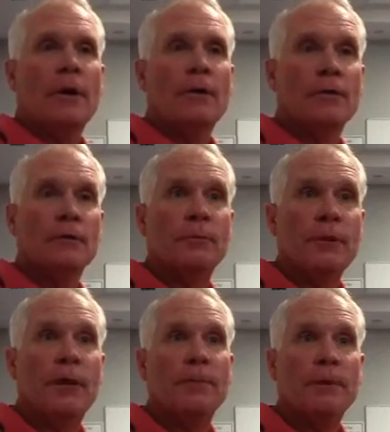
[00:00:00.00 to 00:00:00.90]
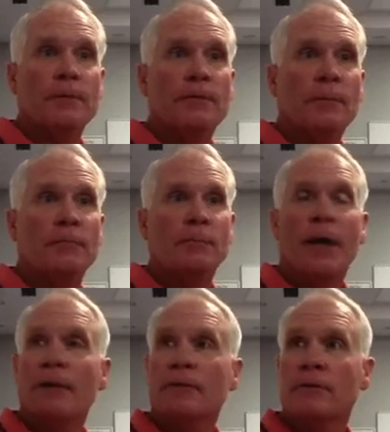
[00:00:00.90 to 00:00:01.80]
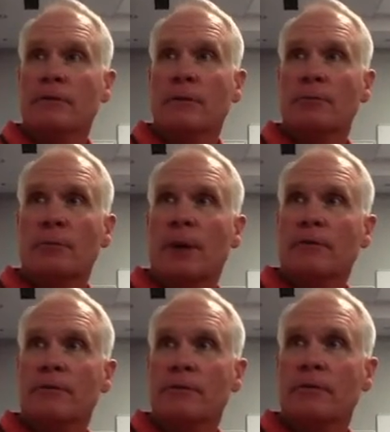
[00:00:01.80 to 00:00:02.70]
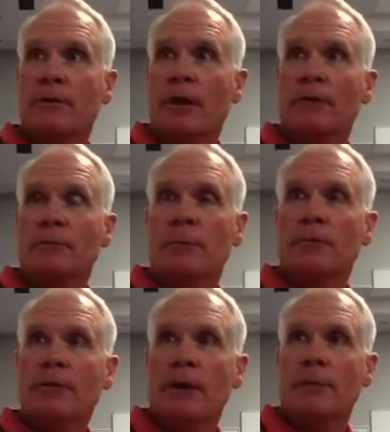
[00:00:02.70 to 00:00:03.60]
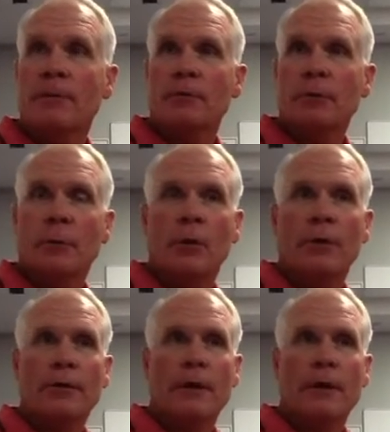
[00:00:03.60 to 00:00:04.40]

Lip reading: There's some depth in some spots, and some spots there's not as much depth as we want.